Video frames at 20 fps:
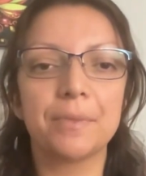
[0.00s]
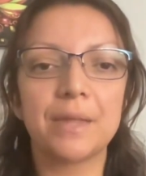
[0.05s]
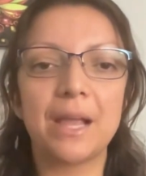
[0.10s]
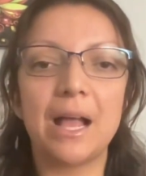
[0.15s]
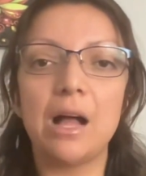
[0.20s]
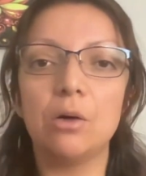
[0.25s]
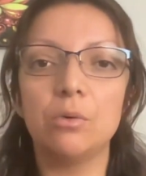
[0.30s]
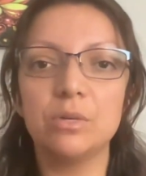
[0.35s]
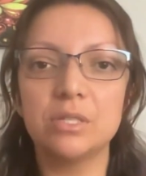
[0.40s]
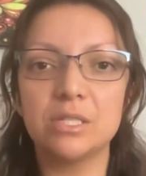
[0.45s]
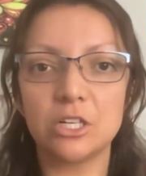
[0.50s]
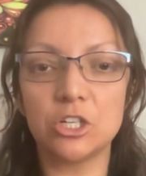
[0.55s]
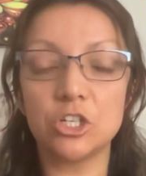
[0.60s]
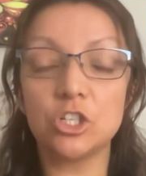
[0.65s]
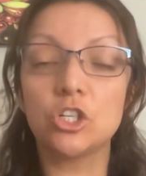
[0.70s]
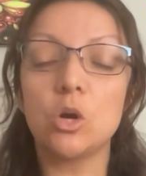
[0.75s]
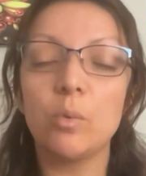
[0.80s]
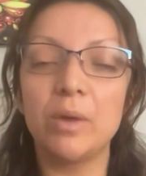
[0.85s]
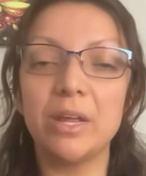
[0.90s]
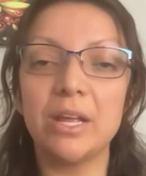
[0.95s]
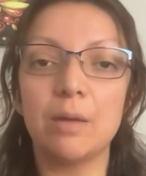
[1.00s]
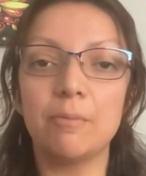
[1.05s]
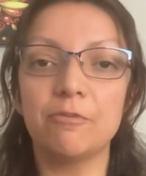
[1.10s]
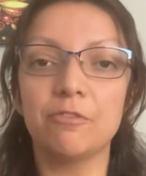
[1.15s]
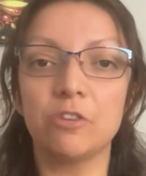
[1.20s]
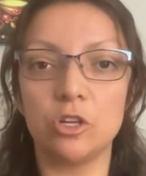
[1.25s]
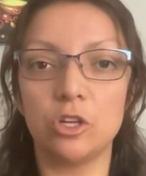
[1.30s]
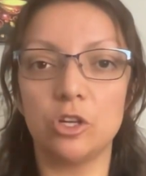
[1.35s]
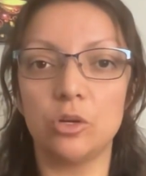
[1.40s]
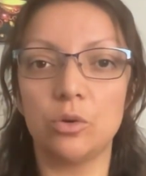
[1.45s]
How is it showing up
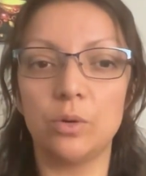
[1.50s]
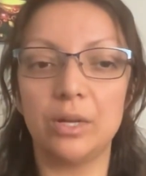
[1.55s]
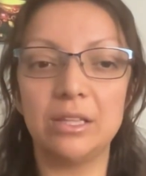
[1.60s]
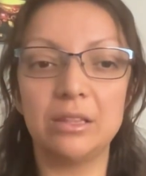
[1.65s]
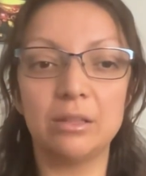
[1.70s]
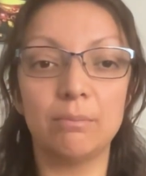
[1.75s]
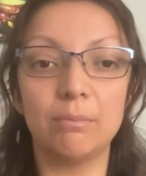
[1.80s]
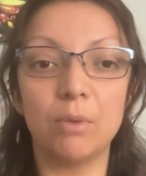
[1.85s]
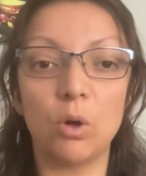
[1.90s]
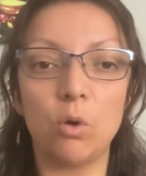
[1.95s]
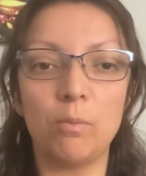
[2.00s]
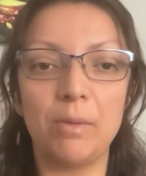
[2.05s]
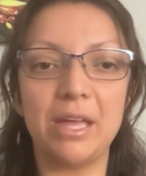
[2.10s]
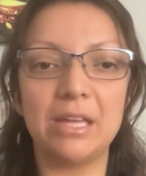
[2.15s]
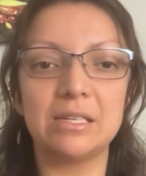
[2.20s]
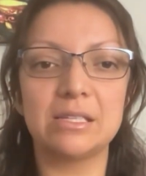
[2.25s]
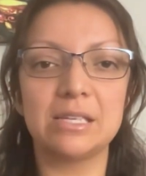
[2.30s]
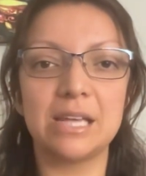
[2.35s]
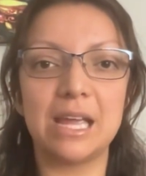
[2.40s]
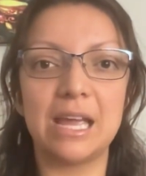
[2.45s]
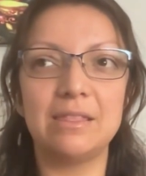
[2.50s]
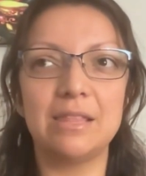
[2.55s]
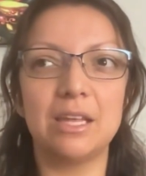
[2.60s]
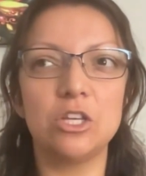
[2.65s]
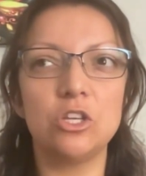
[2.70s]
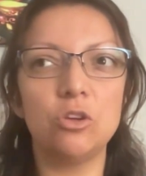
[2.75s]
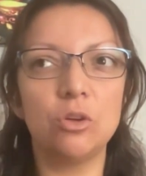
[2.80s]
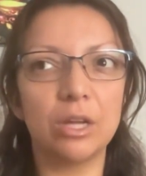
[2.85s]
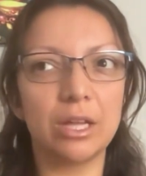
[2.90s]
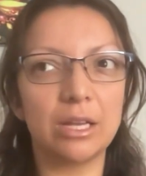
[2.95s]
for you in the moment? And
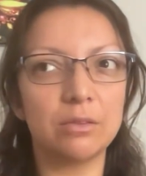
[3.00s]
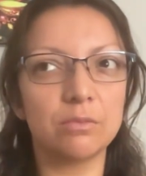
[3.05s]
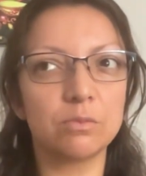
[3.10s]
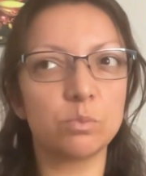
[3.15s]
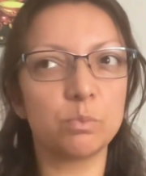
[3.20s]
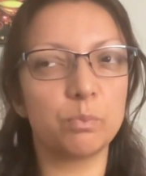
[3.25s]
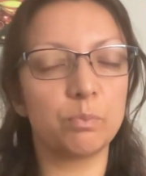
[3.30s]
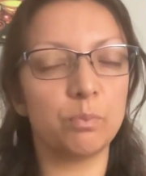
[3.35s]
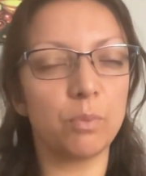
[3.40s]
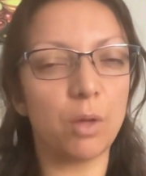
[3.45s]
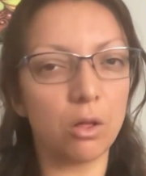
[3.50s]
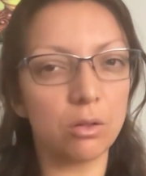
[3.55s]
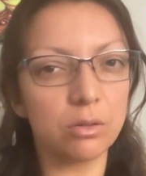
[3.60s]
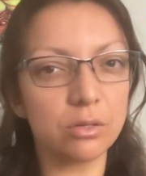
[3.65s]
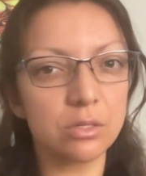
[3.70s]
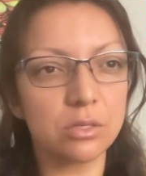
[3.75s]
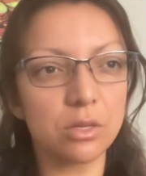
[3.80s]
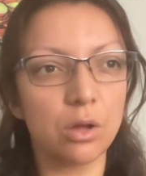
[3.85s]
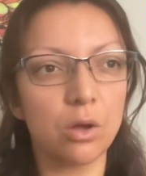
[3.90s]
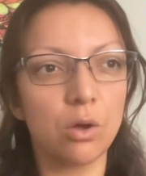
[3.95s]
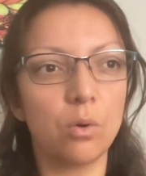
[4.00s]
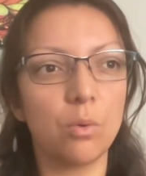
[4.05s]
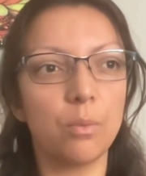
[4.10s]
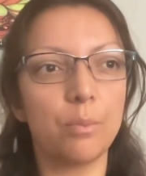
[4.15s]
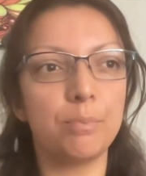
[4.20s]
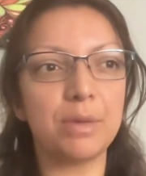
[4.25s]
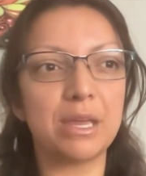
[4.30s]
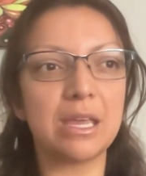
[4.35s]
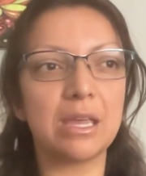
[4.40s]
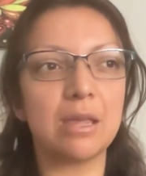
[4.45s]
then you can also
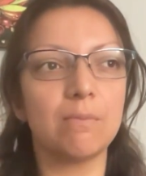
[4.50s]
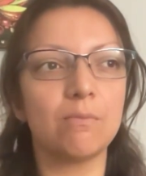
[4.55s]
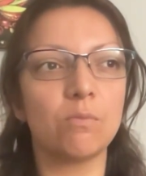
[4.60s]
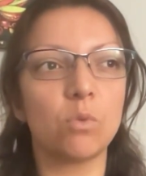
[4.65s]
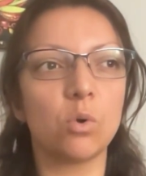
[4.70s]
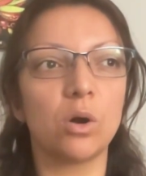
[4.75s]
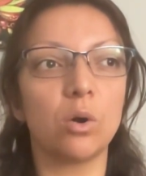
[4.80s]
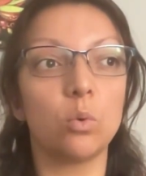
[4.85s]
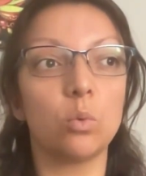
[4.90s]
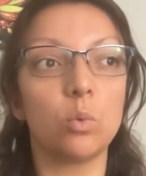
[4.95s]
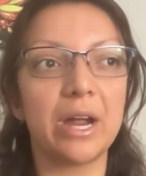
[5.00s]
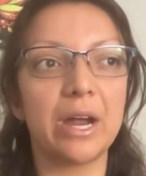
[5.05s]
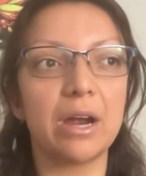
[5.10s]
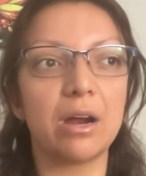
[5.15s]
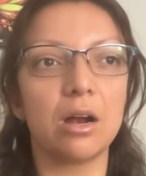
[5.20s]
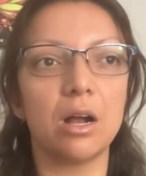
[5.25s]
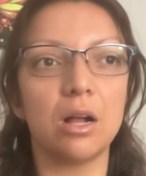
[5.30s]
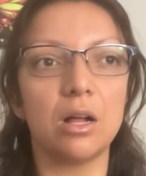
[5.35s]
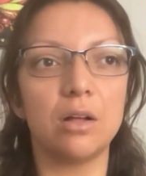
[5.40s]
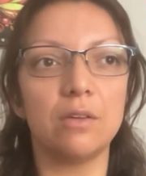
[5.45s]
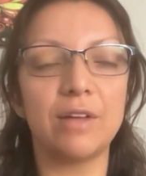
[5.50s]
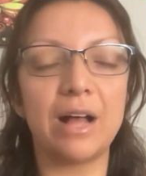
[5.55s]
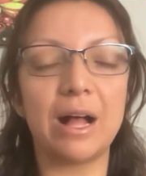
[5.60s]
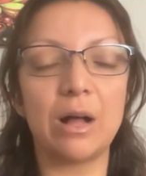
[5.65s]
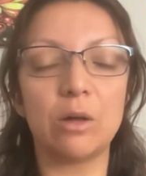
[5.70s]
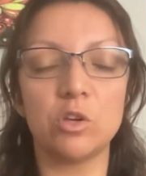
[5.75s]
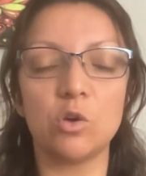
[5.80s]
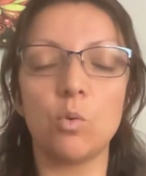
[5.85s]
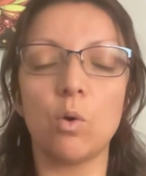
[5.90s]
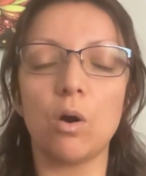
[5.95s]
be more aware of
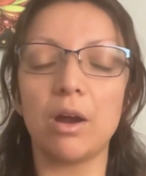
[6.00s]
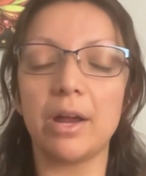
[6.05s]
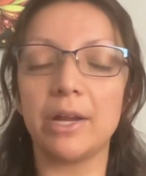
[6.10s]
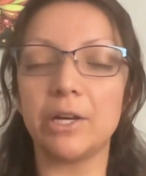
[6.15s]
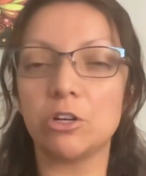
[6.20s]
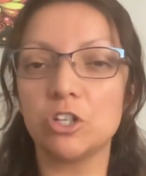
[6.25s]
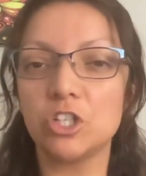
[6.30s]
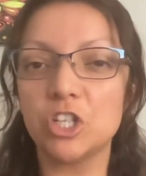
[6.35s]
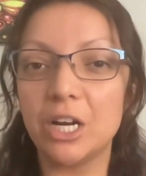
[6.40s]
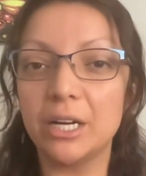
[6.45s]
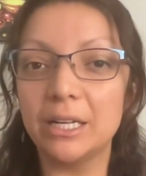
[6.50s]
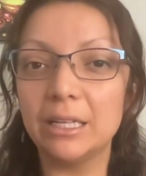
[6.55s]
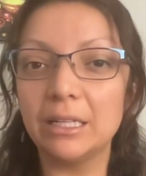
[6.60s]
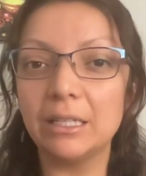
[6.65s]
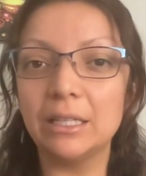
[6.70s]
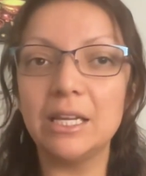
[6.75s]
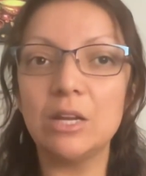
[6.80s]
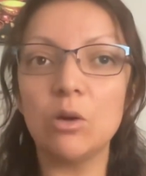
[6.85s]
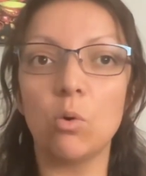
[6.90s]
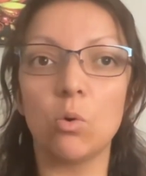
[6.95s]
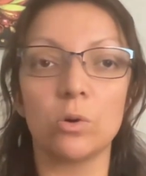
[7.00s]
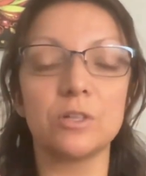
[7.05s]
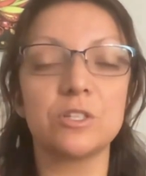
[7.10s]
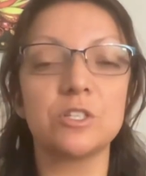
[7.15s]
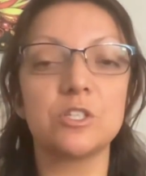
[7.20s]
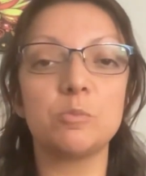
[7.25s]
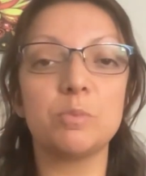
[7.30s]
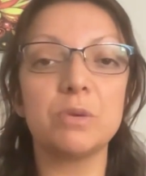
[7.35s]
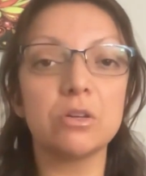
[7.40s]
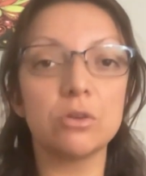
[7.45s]
how you are energetically or
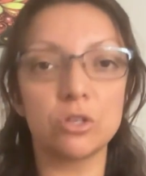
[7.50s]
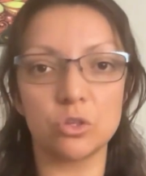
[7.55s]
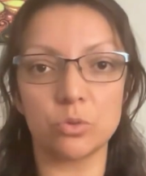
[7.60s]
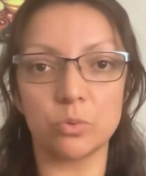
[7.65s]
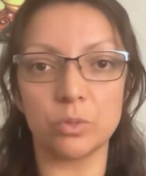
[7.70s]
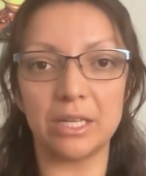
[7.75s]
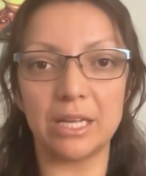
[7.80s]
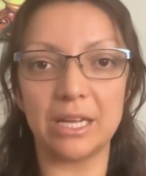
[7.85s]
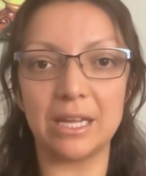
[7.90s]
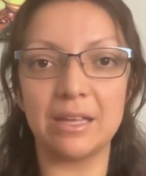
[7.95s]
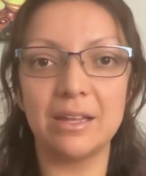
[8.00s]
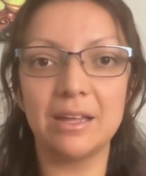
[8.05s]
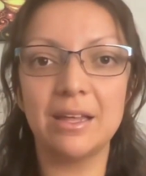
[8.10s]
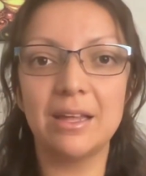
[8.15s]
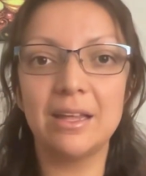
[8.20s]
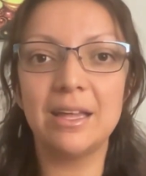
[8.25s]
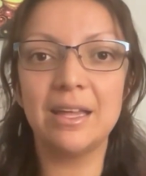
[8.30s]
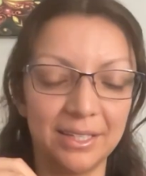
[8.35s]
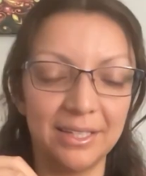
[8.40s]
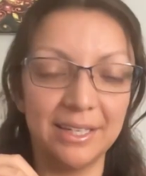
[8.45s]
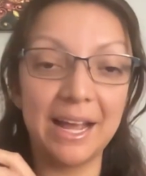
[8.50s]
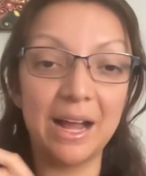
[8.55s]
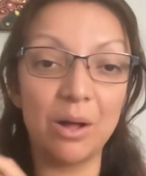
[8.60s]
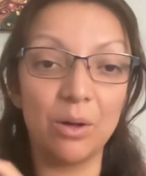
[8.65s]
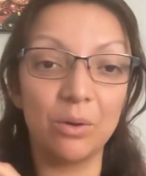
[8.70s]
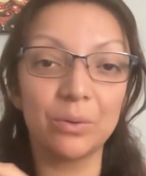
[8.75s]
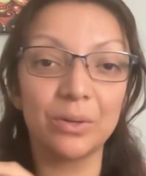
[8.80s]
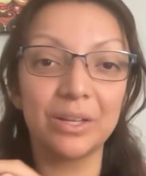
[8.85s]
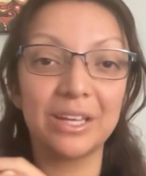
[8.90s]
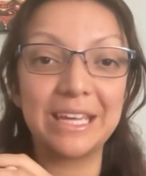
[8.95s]
spiritually.
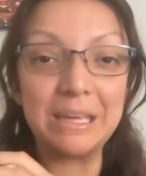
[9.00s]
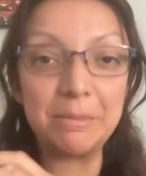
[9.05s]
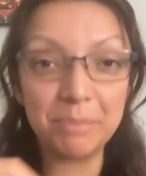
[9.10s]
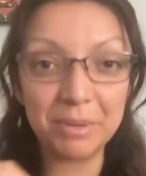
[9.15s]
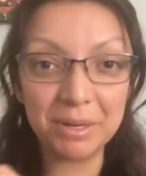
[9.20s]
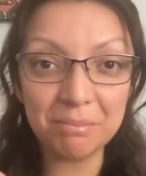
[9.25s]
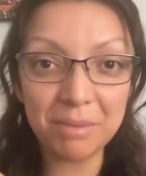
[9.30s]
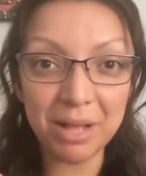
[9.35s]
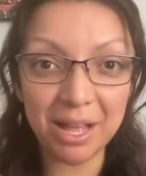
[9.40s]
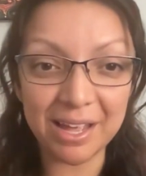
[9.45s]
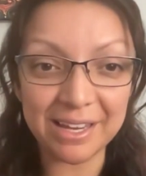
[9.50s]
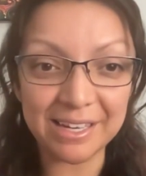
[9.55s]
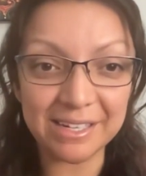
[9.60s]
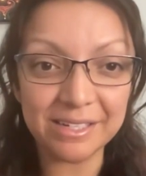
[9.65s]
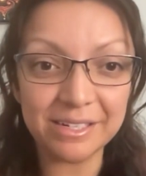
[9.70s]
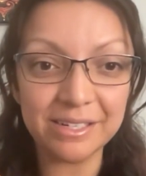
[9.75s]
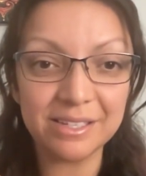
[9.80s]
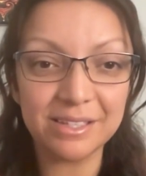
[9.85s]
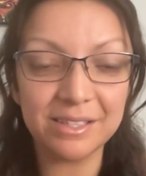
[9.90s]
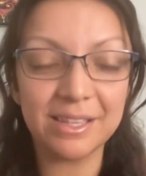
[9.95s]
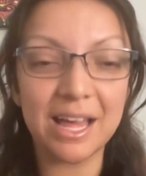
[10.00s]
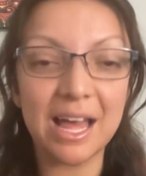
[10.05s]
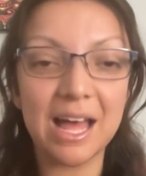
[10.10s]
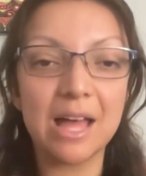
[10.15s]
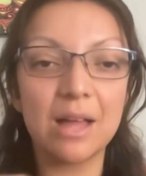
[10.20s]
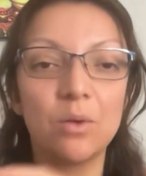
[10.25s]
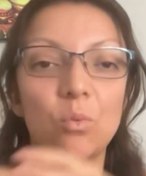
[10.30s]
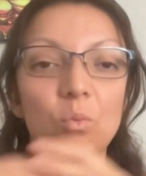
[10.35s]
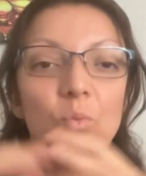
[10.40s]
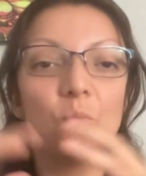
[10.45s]
Now, keep in mind
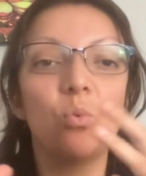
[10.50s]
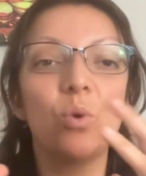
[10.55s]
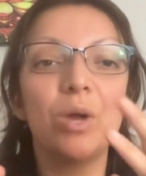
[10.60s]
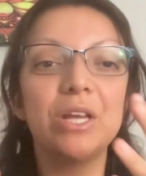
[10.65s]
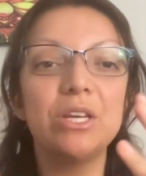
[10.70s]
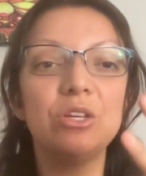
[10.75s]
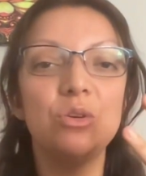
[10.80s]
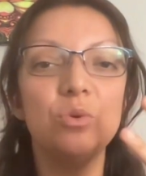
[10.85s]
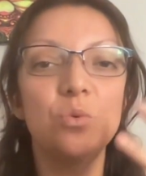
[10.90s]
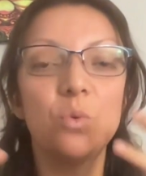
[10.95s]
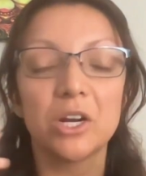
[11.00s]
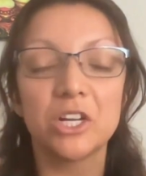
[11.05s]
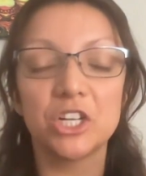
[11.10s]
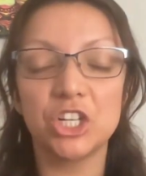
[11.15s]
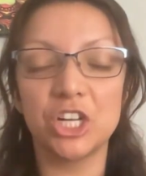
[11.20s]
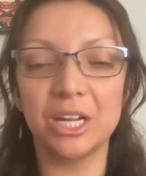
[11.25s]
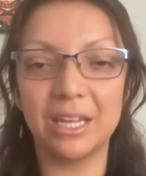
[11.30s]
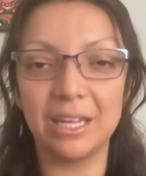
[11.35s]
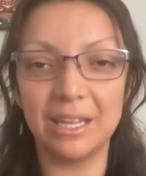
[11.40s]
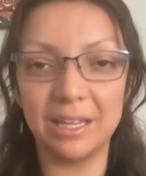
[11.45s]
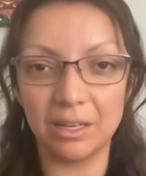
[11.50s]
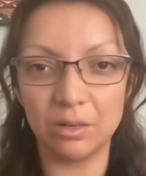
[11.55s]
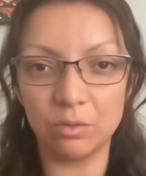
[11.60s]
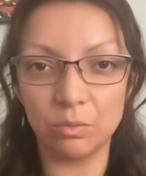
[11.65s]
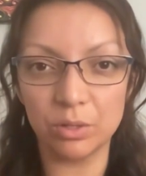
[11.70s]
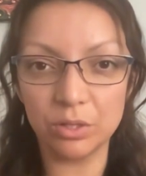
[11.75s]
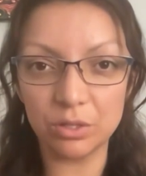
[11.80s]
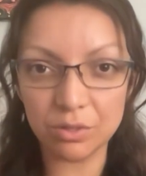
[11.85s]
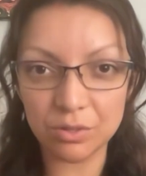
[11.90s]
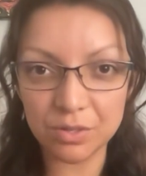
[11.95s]
that when you are checking
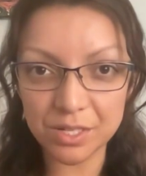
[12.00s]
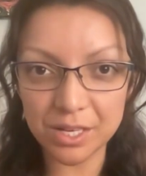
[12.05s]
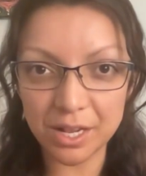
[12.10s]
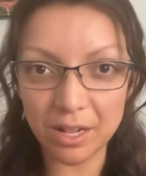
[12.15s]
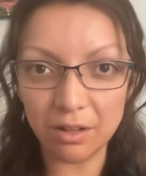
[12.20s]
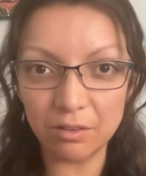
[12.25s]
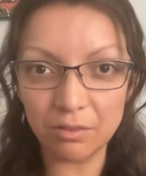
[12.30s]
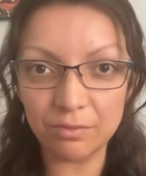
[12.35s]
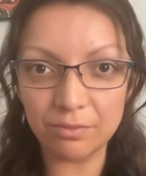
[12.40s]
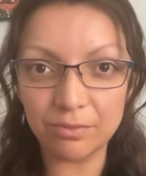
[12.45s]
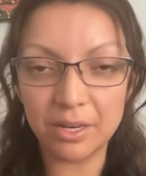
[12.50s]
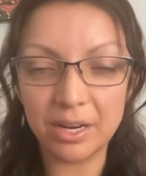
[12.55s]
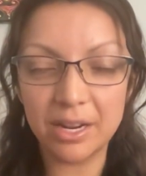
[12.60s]
in with yourself,